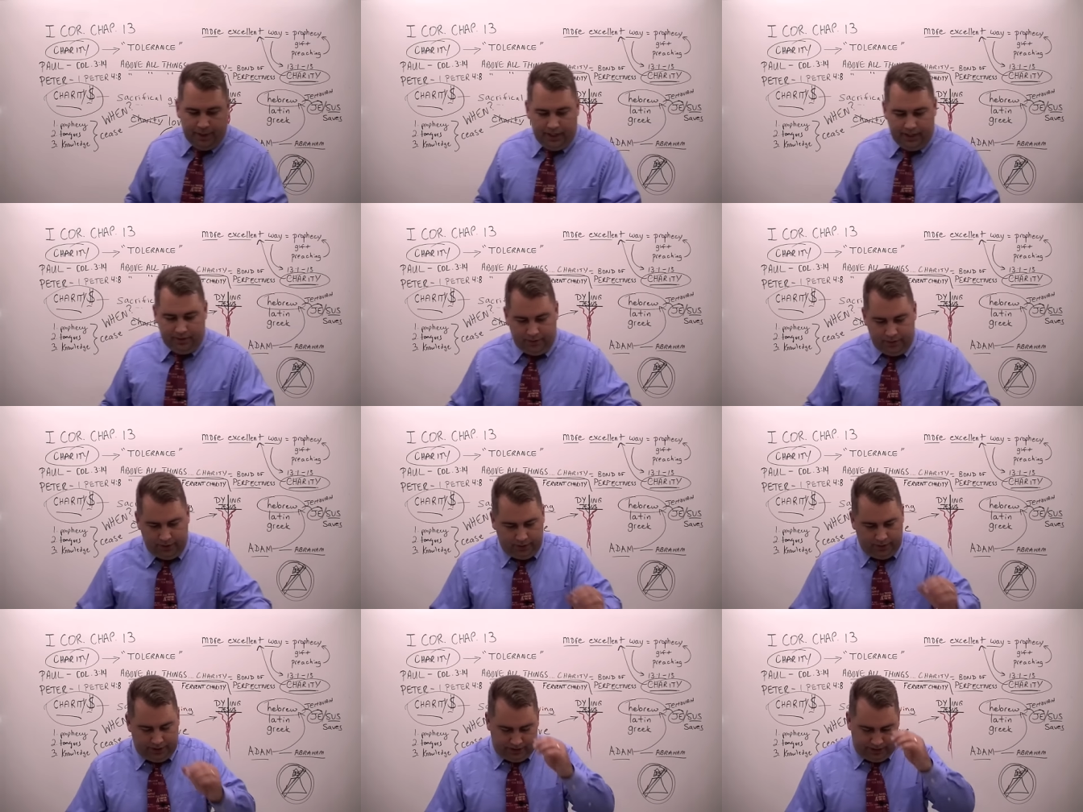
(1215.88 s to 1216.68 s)
many
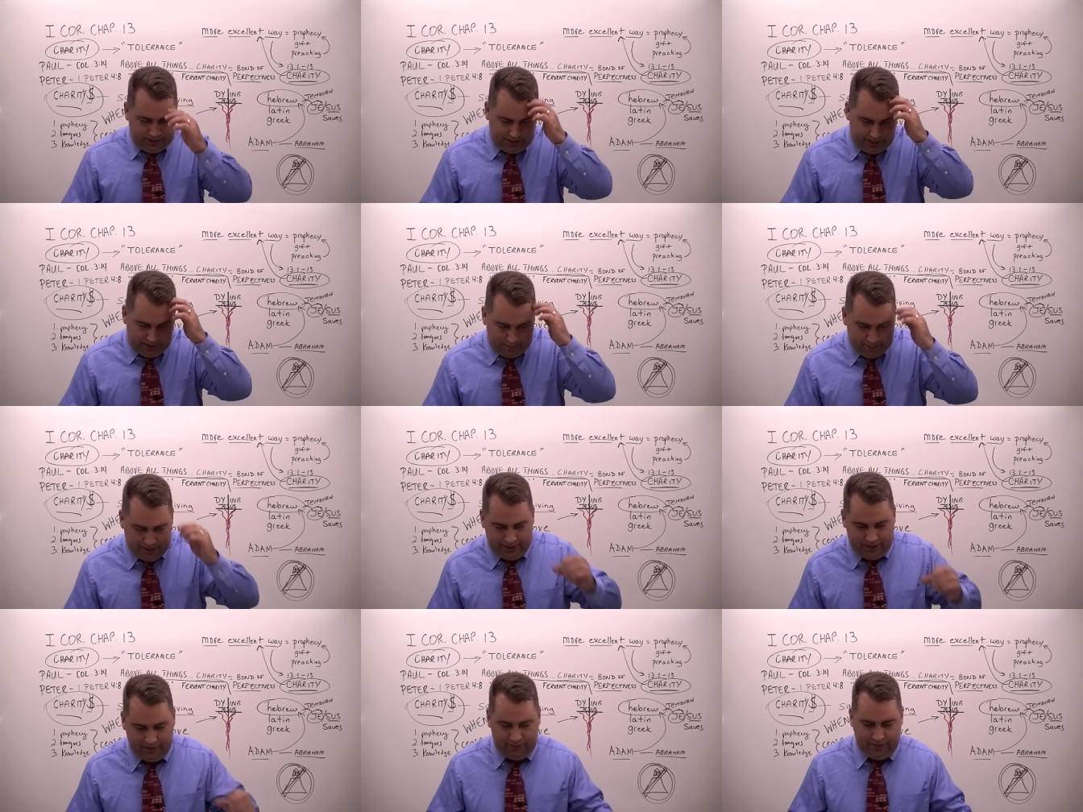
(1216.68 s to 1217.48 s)
different Christians have
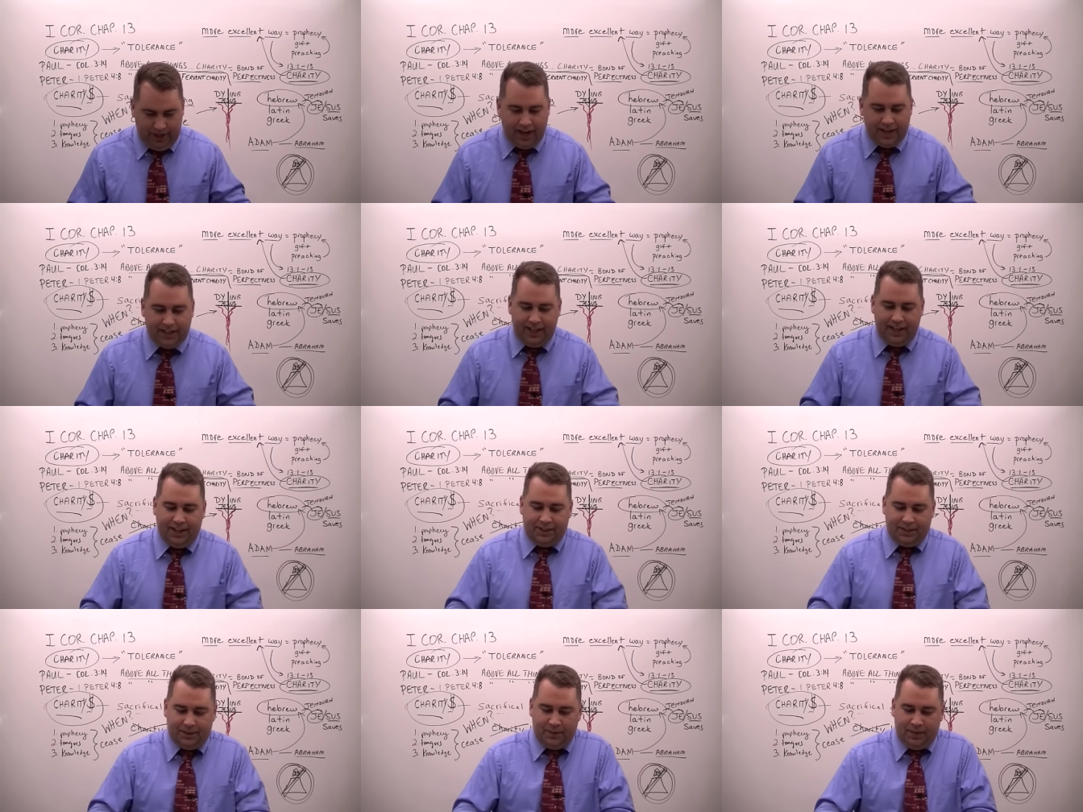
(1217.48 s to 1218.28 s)
many different
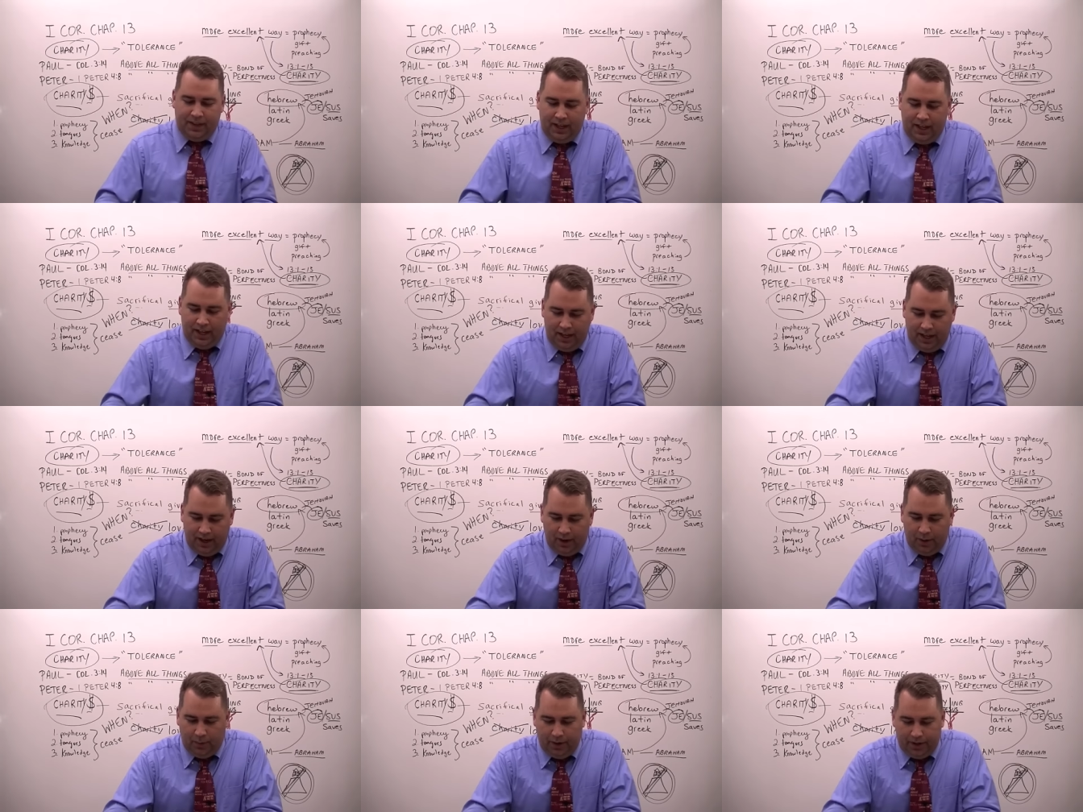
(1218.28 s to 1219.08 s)
ideas
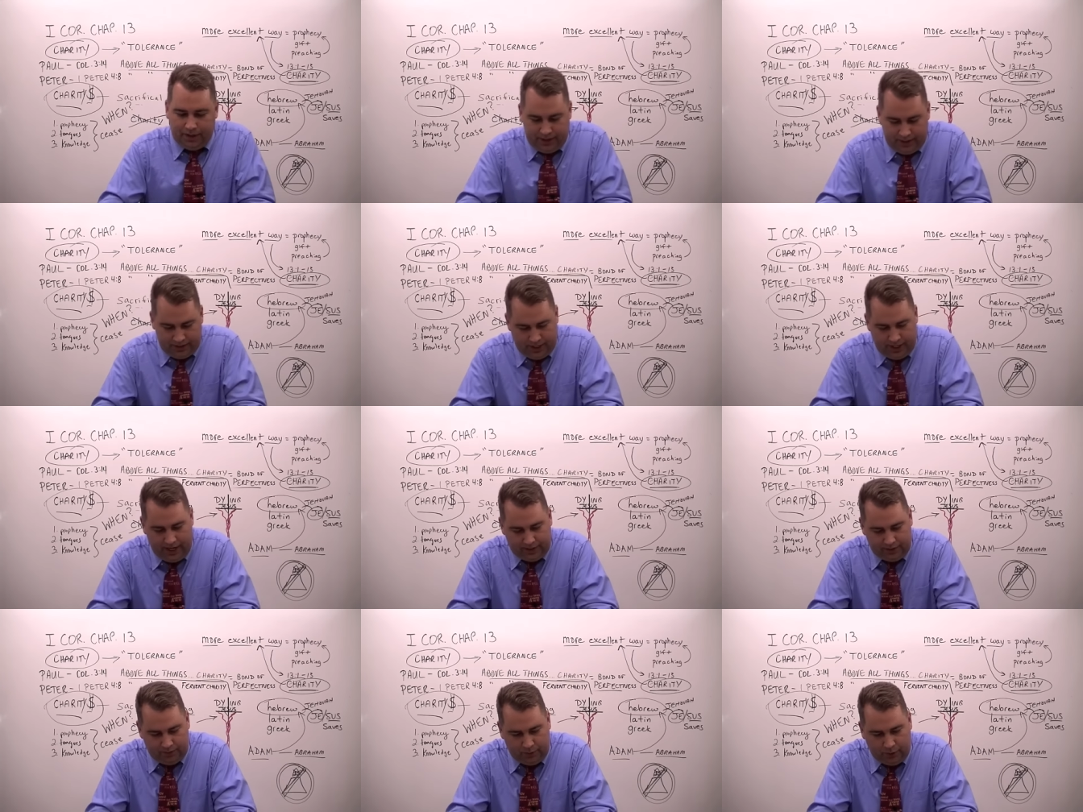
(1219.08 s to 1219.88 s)
on what this
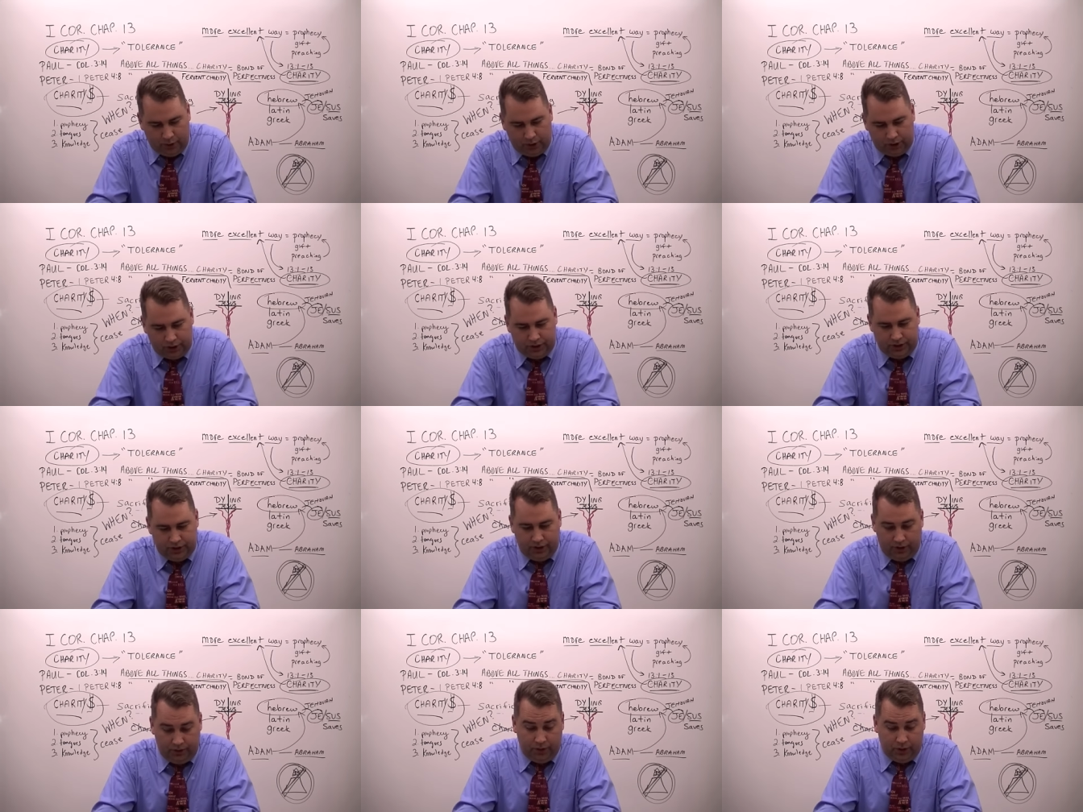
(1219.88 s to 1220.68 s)
next verse
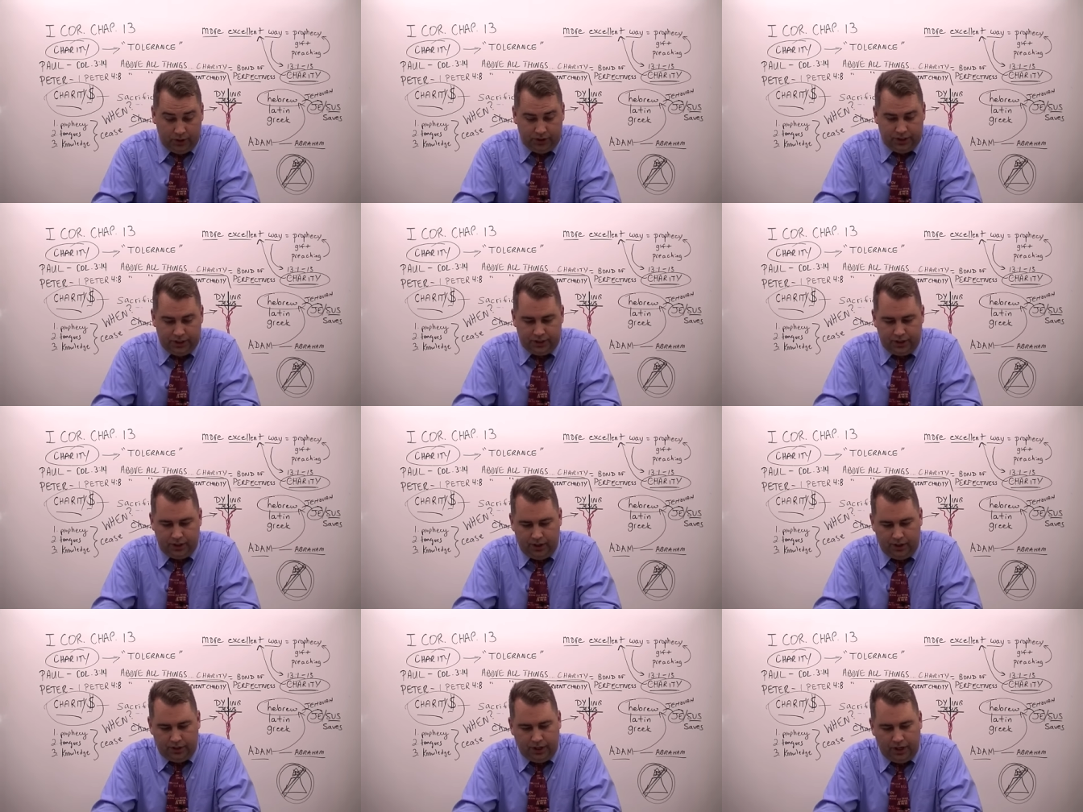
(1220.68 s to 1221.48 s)
or verses
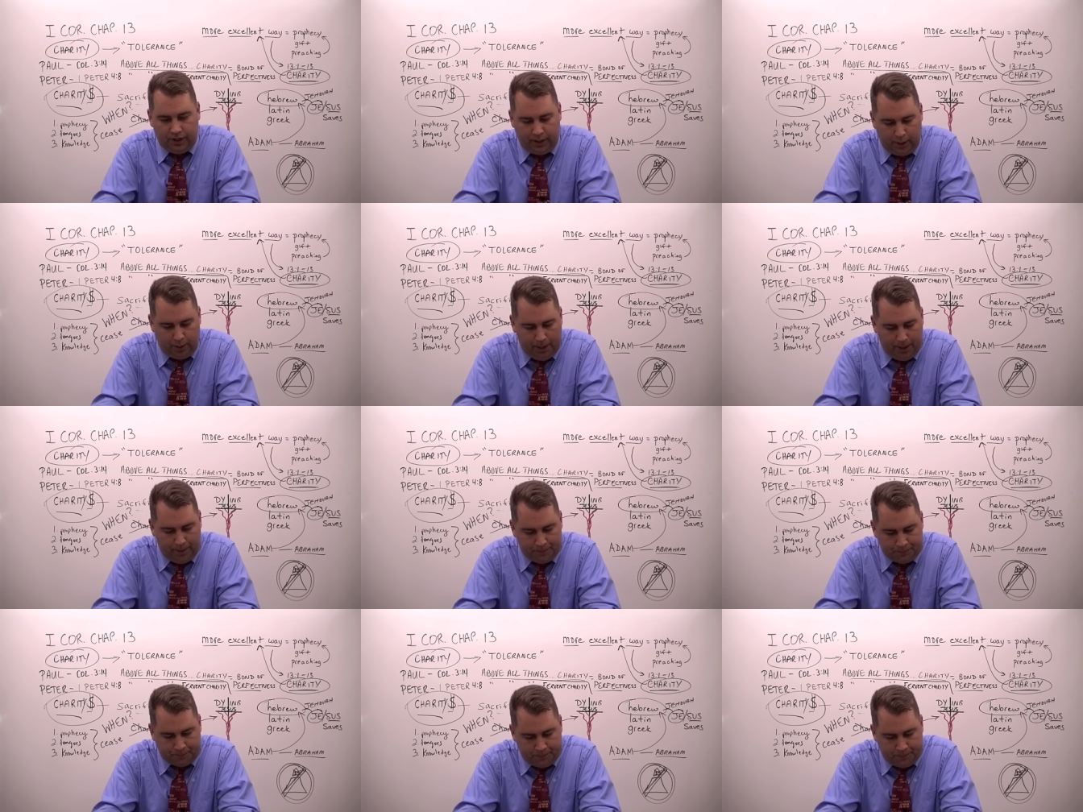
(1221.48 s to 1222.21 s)
are talking about.